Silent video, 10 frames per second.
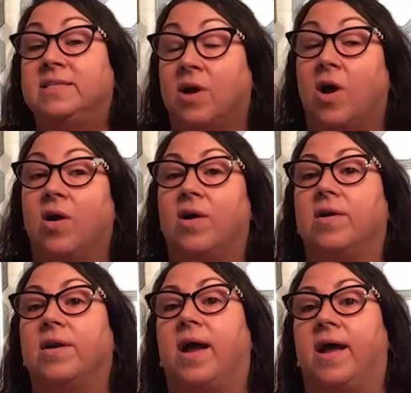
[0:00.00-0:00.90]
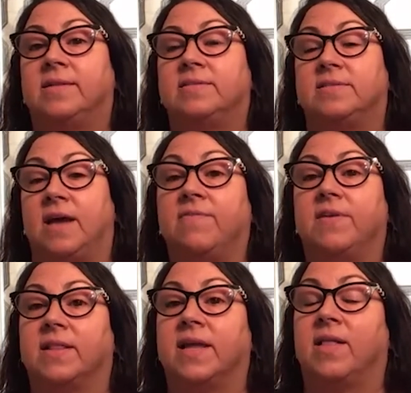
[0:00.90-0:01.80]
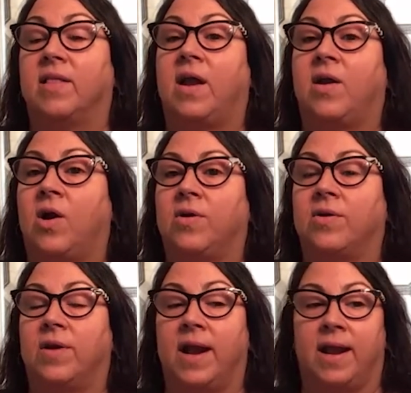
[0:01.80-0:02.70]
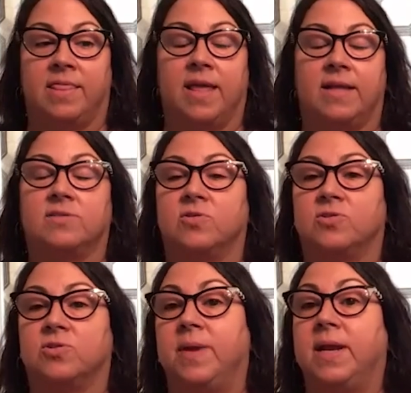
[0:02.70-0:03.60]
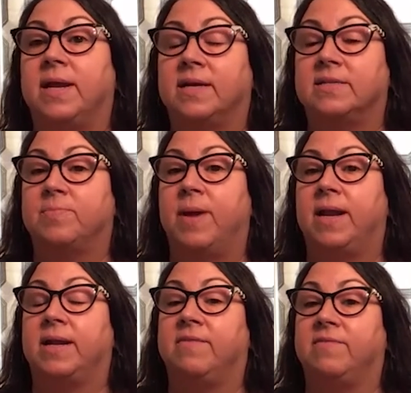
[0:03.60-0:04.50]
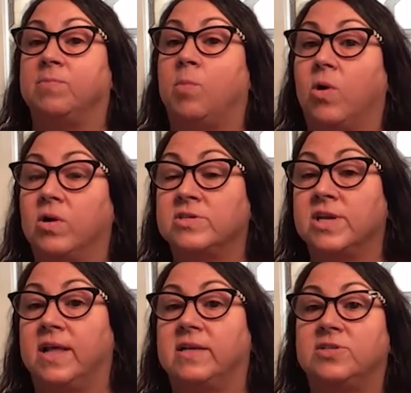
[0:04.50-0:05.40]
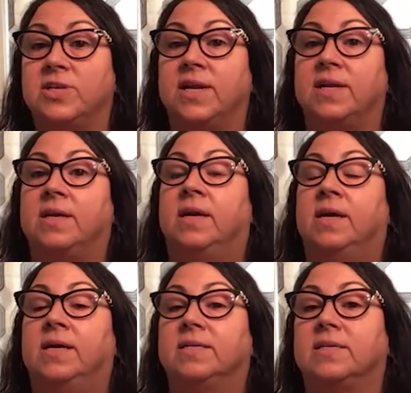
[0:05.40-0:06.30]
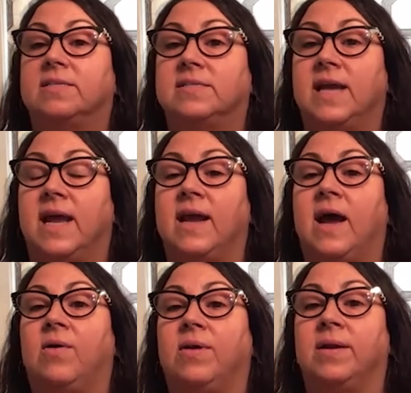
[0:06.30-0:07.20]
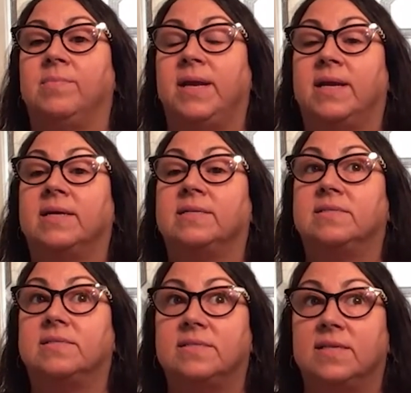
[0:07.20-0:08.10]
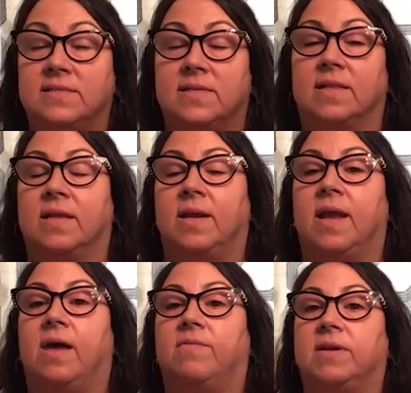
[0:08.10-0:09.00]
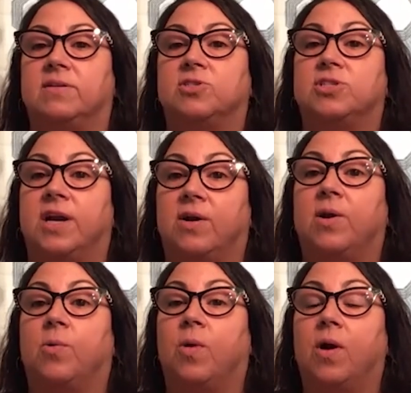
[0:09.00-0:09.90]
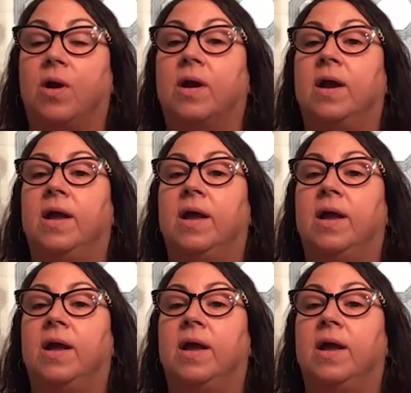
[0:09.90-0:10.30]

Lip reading: It's hard. It's definitely a lot harder. And I think social media has made it even more challenging to stand out and be consistently having to share your work